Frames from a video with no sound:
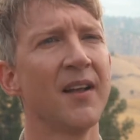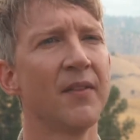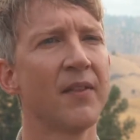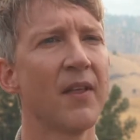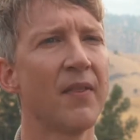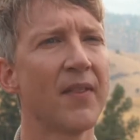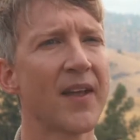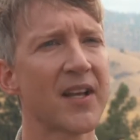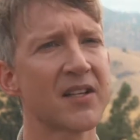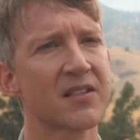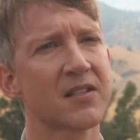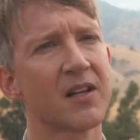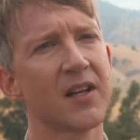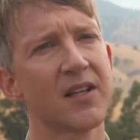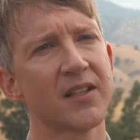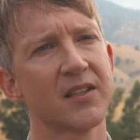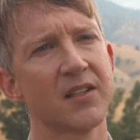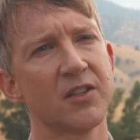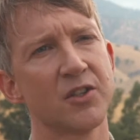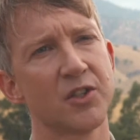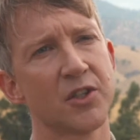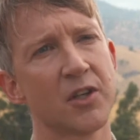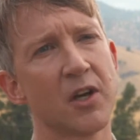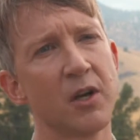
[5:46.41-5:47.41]
then that's like
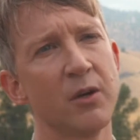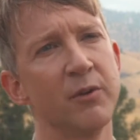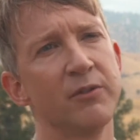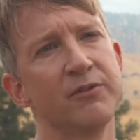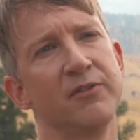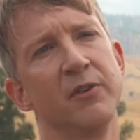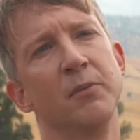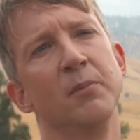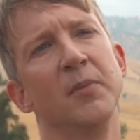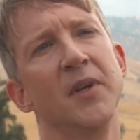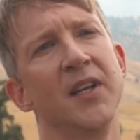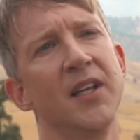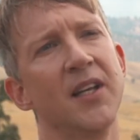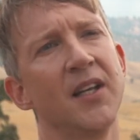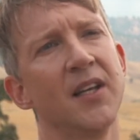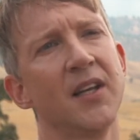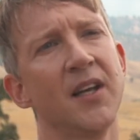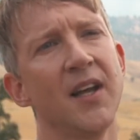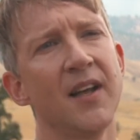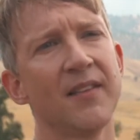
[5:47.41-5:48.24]
the show for me.